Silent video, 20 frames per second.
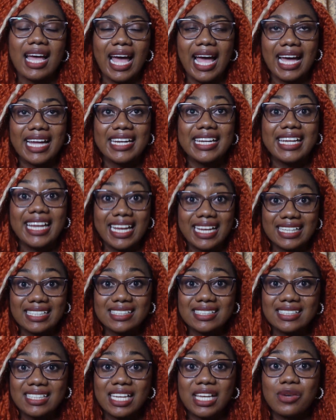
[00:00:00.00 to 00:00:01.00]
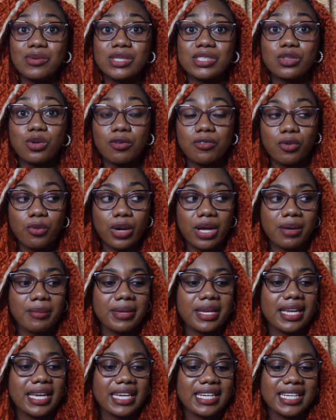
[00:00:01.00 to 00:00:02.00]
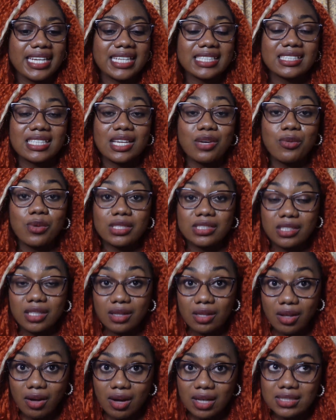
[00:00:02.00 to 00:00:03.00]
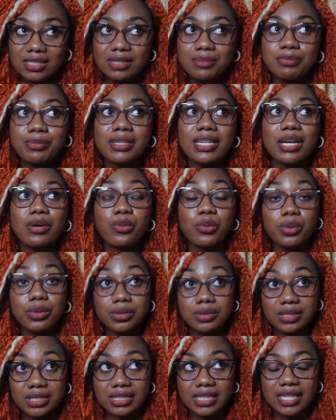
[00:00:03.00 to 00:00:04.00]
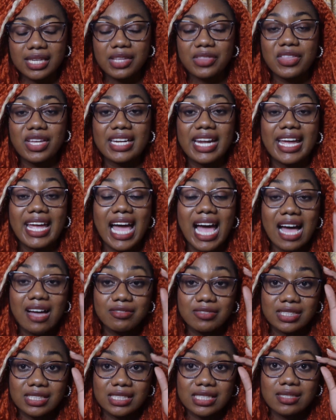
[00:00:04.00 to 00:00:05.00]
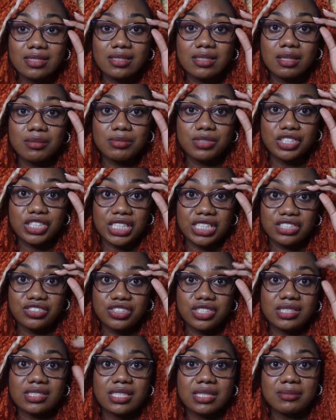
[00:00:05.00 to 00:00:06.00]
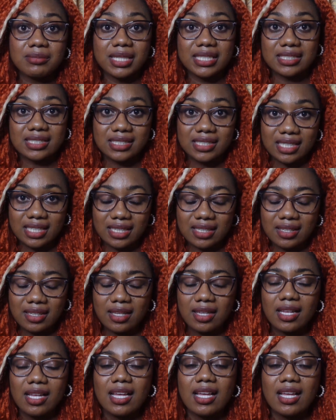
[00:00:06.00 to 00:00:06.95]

And yes, it was overwhelming, and yes, it was a lot, but I will say that I have seen some changes in my skin.